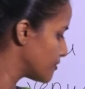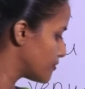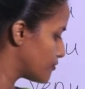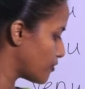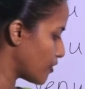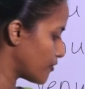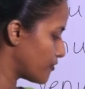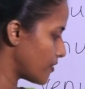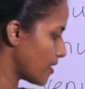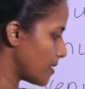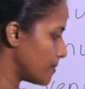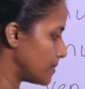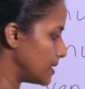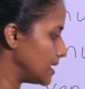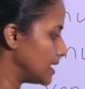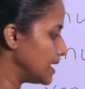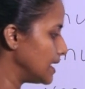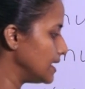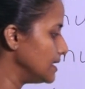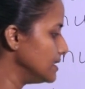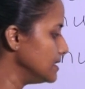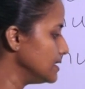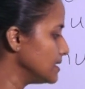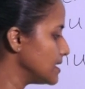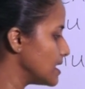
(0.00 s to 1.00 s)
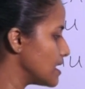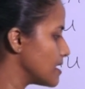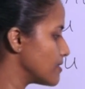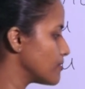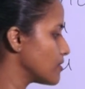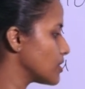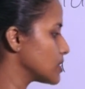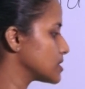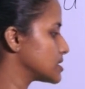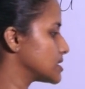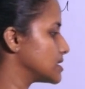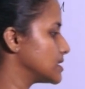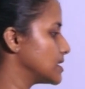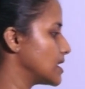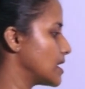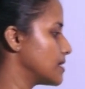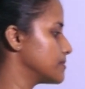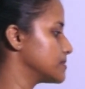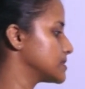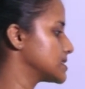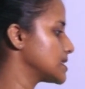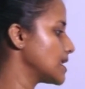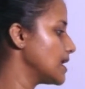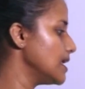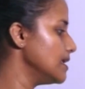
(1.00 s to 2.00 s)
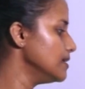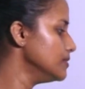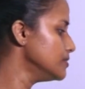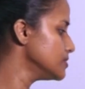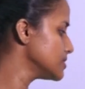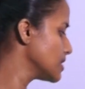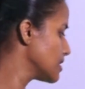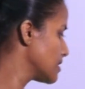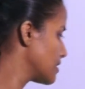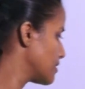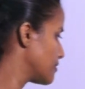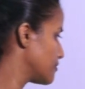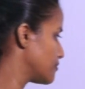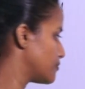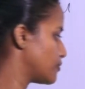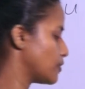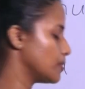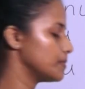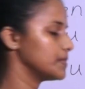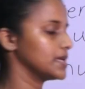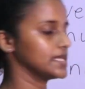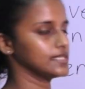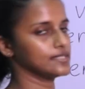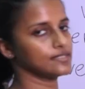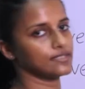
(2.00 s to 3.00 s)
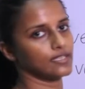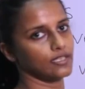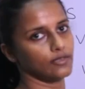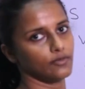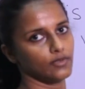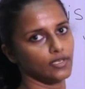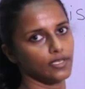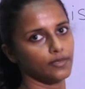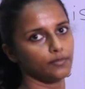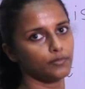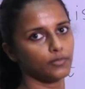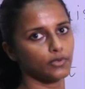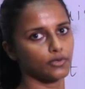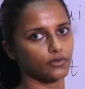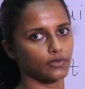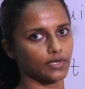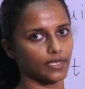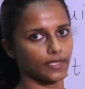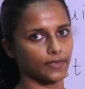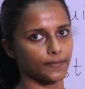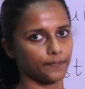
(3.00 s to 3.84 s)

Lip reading: for feminine, they washed themselves for masculine plural.